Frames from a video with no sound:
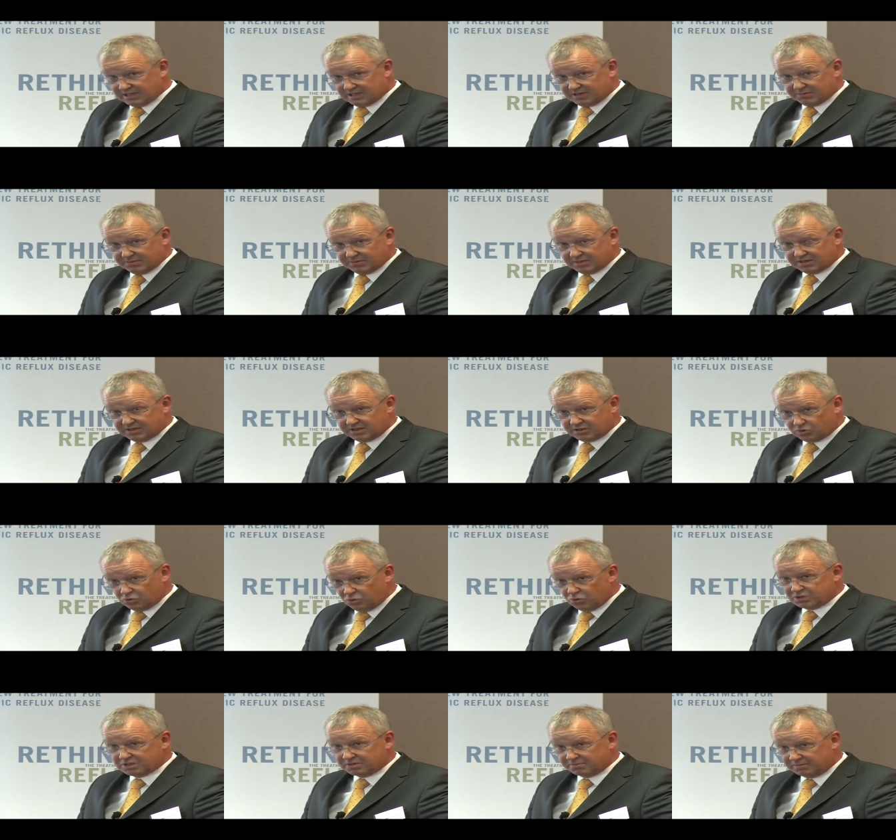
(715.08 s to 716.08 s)
um,
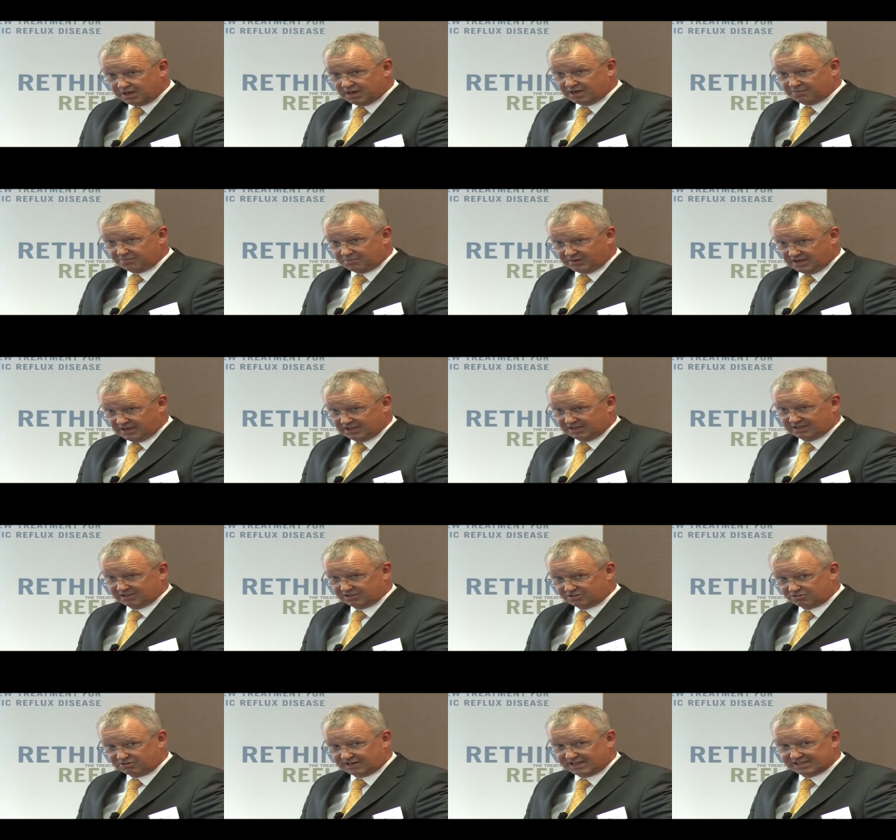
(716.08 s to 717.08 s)
gut machbar
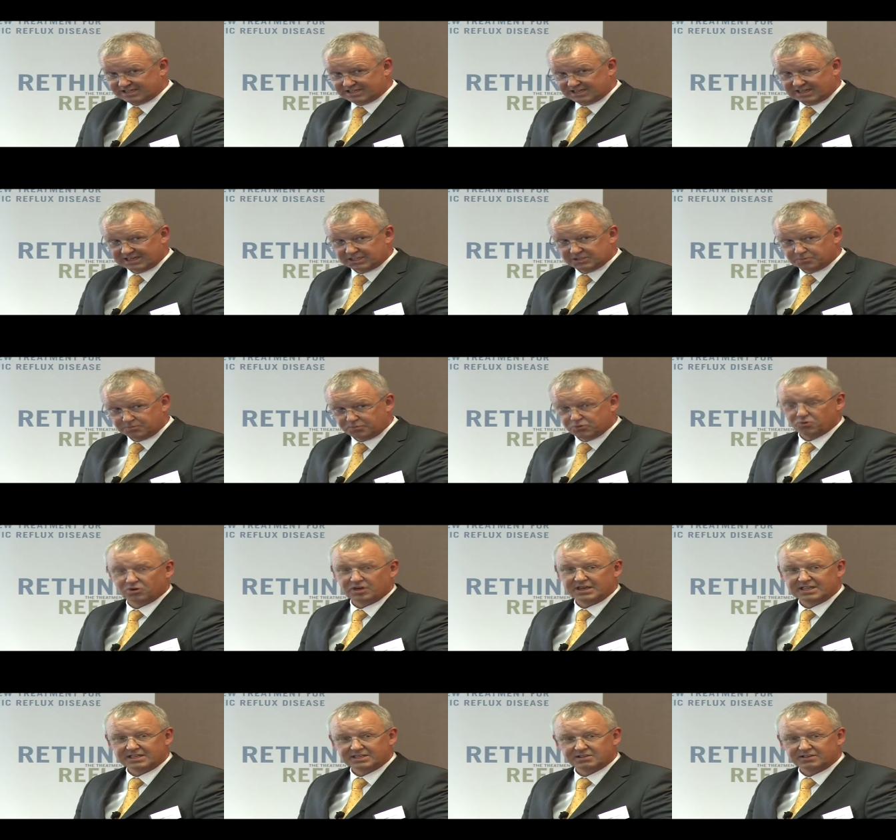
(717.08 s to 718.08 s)
translates
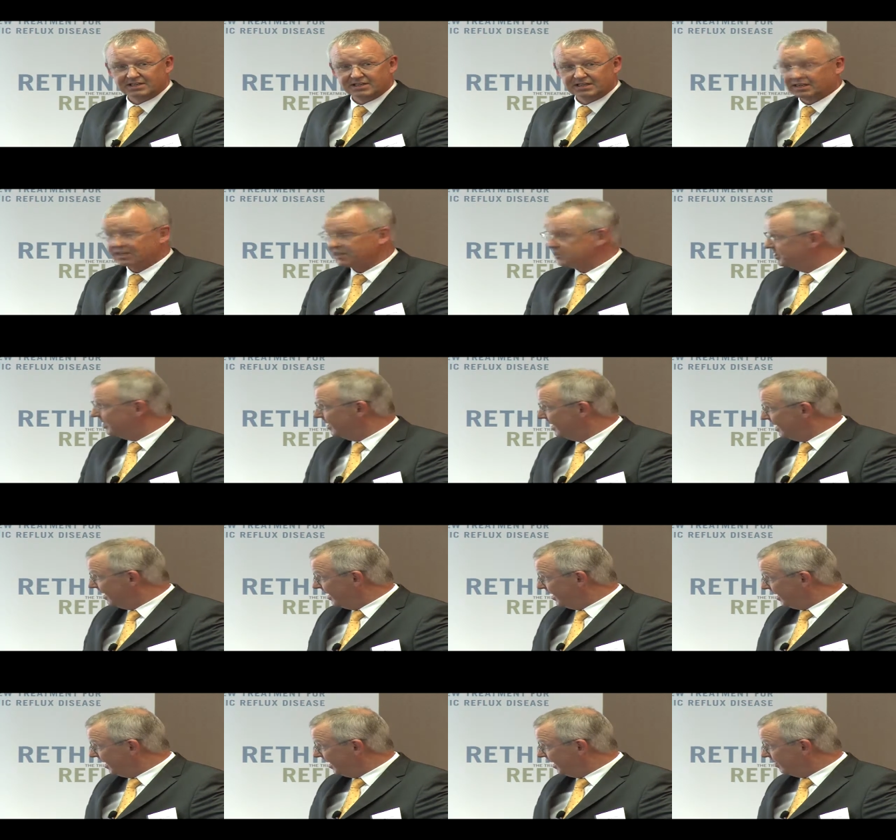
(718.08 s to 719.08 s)
poorly into English.
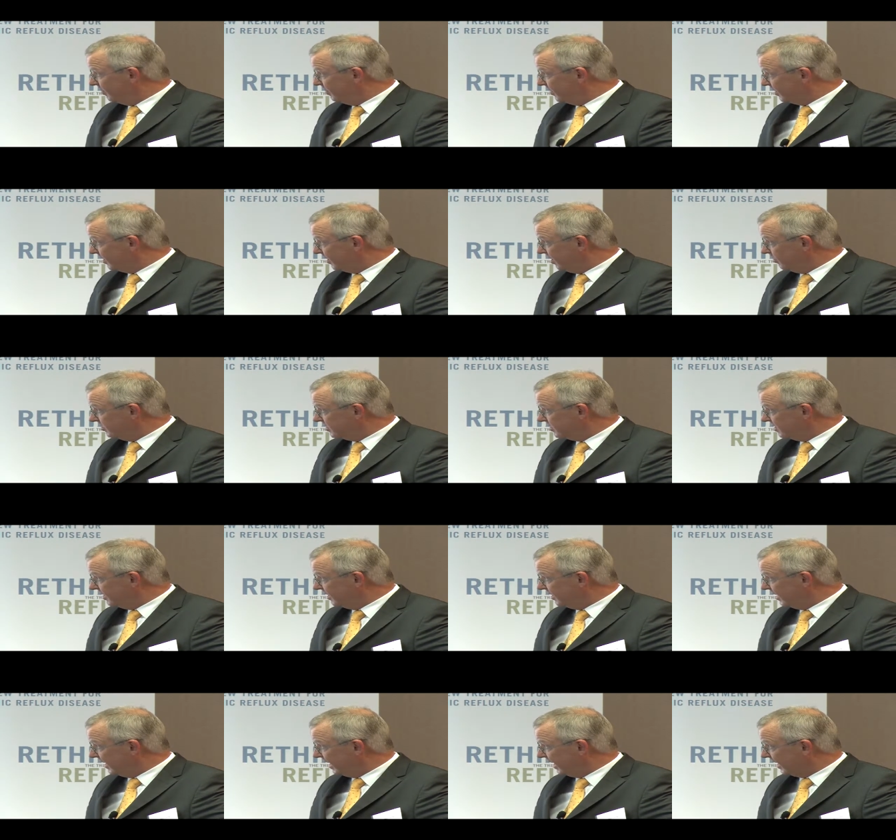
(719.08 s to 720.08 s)
Um, the closest
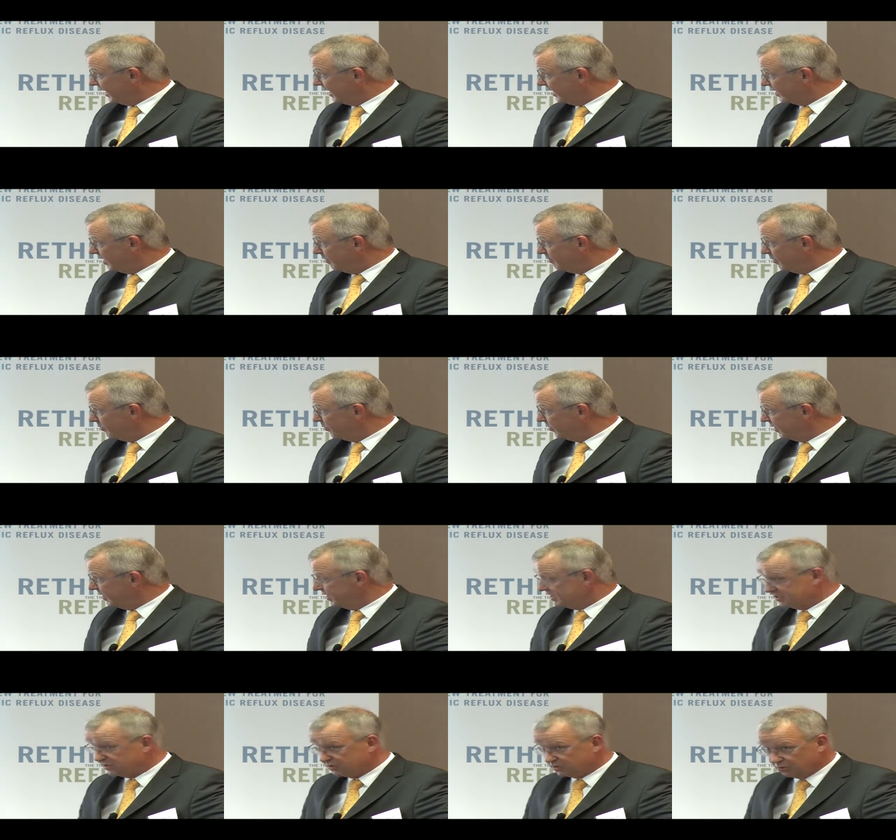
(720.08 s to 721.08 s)
thing that I can come up
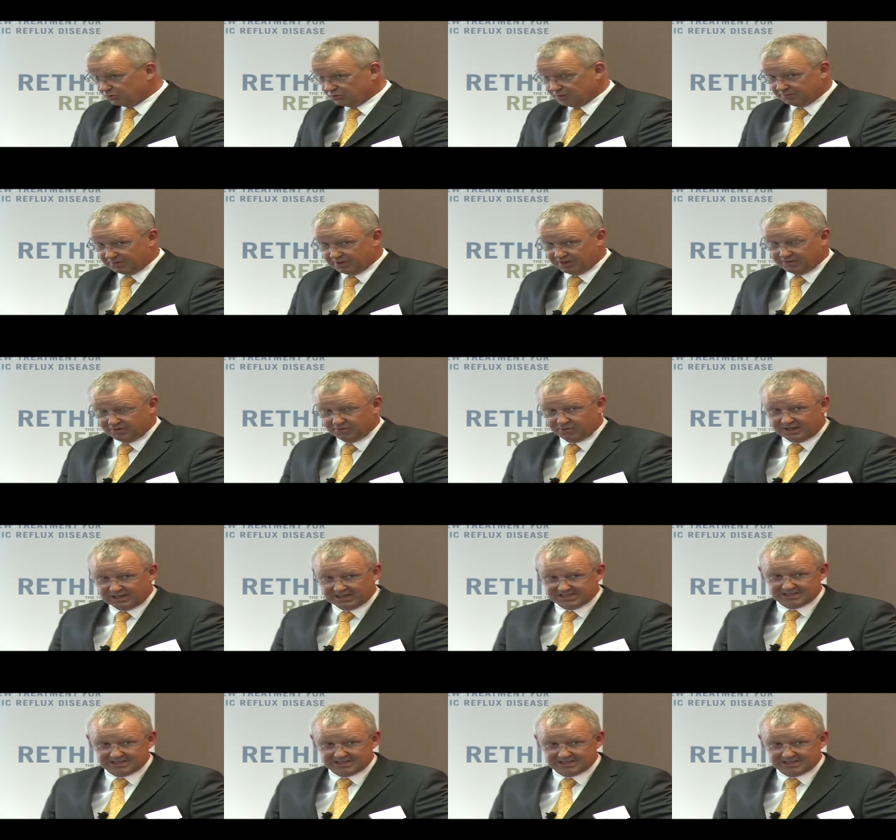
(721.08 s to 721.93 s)
with is doable. And when